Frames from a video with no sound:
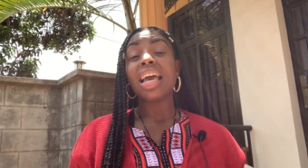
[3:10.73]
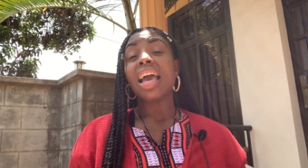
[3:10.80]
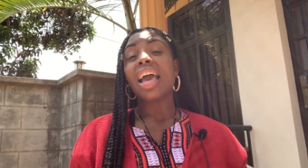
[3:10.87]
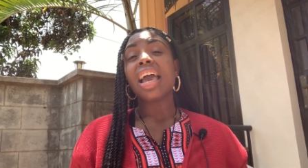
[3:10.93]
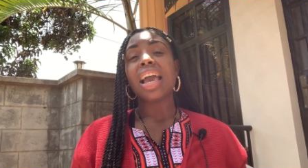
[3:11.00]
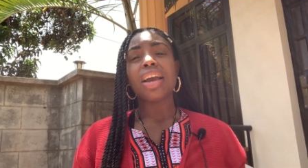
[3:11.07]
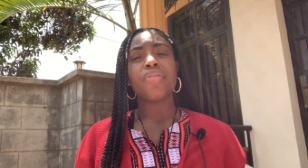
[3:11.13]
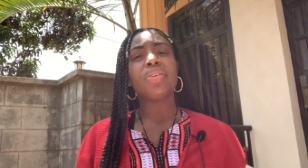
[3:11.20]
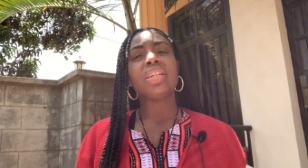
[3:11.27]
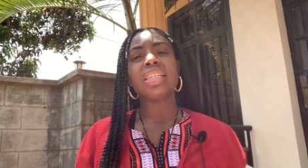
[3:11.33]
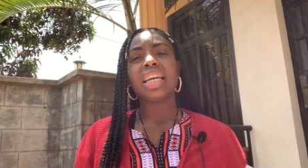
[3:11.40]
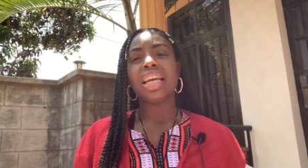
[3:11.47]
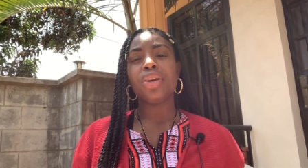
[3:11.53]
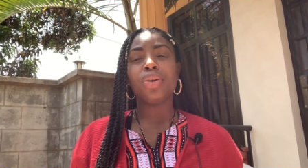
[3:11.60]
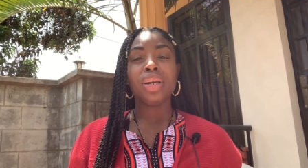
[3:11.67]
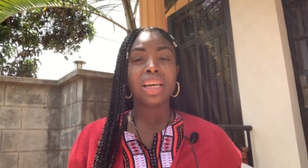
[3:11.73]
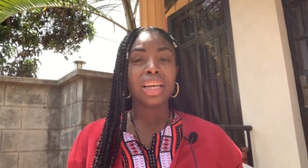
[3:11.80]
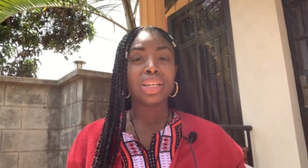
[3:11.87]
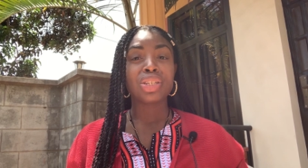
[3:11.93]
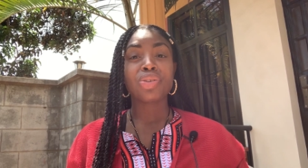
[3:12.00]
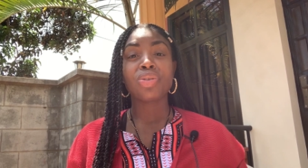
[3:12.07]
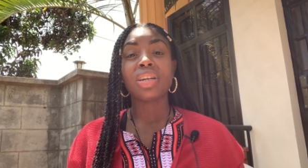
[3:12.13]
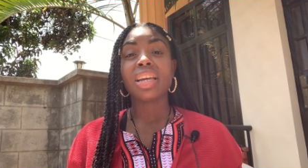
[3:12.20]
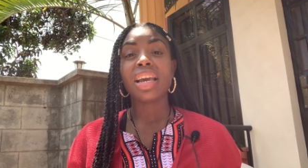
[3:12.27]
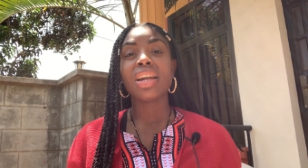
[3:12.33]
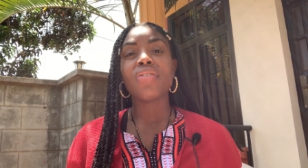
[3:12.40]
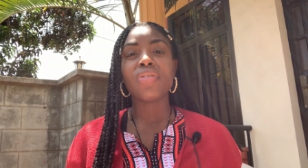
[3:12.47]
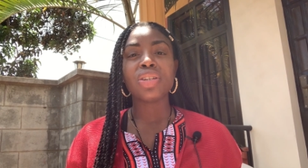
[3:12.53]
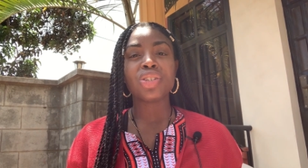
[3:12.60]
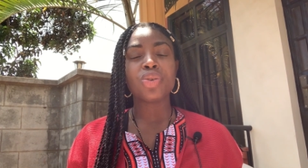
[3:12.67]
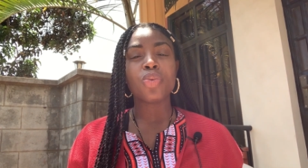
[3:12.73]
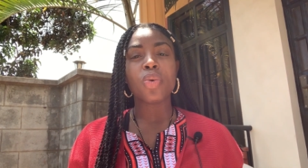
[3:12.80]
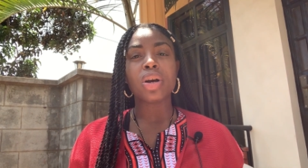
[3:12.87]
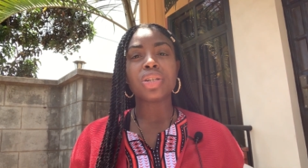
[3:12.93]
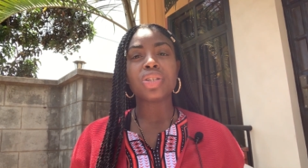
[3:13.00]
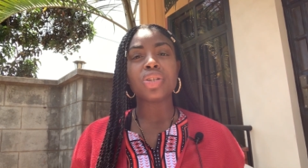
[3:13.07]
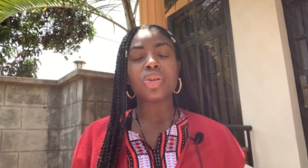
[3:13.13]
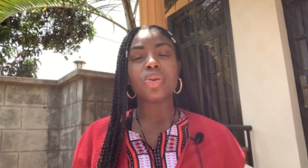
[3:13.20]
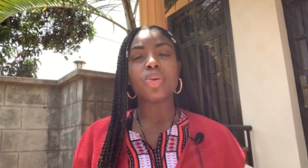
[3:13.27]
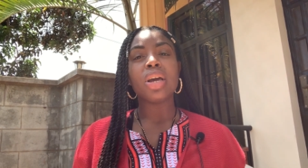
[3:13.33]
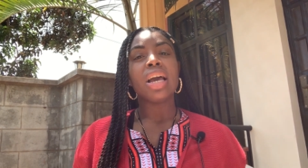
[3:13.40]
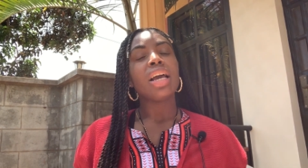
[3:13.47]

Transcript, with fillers: every day. You can get as creative as you want to,